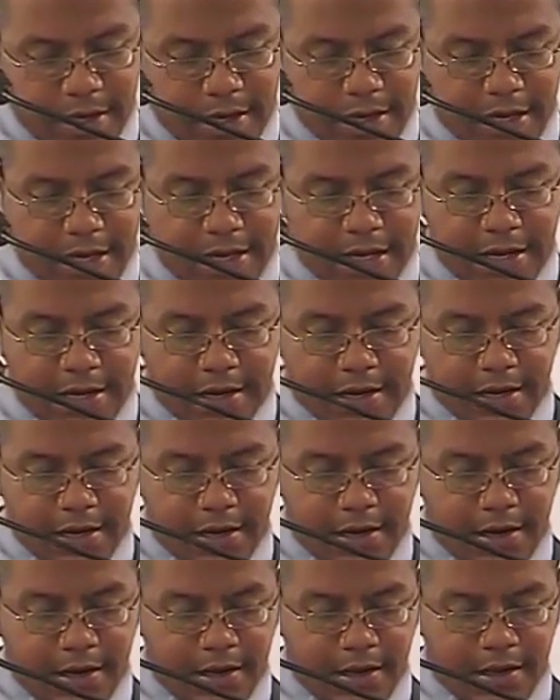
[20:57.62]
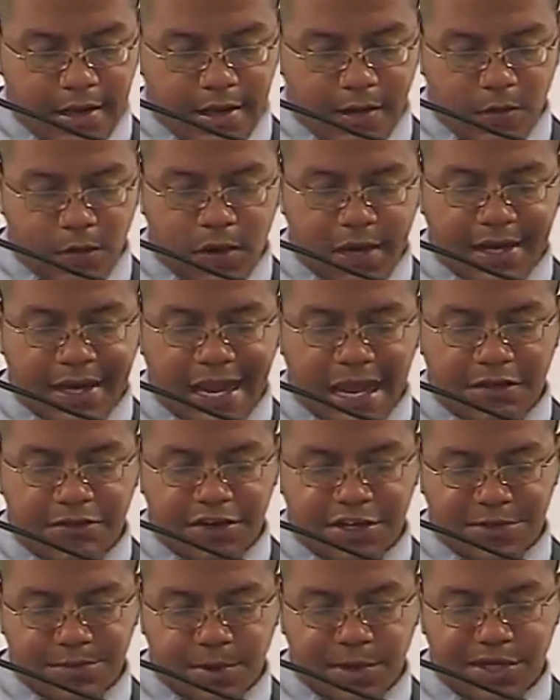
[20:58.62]
and then one
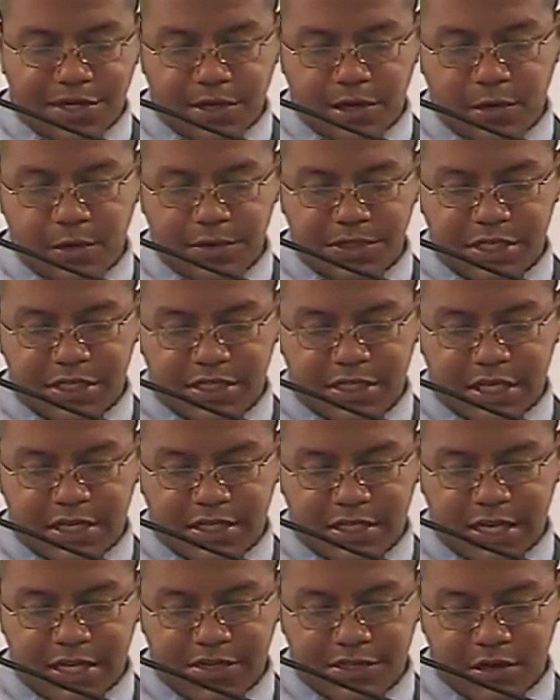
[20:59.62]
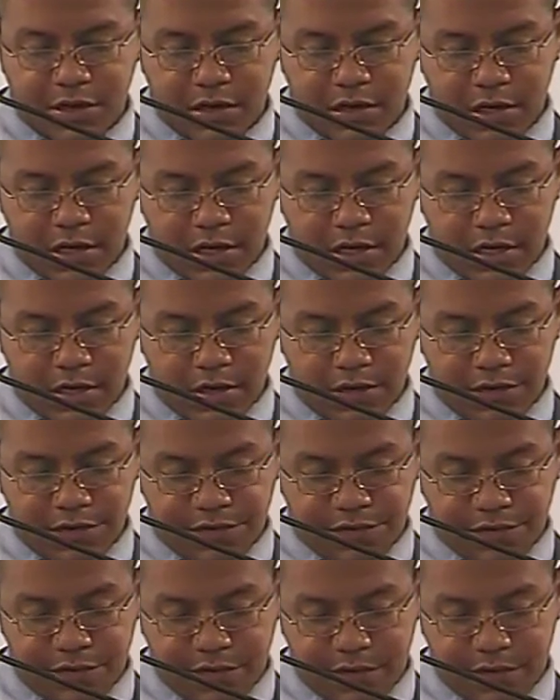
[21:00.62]
Calvinist preacher who was a successor of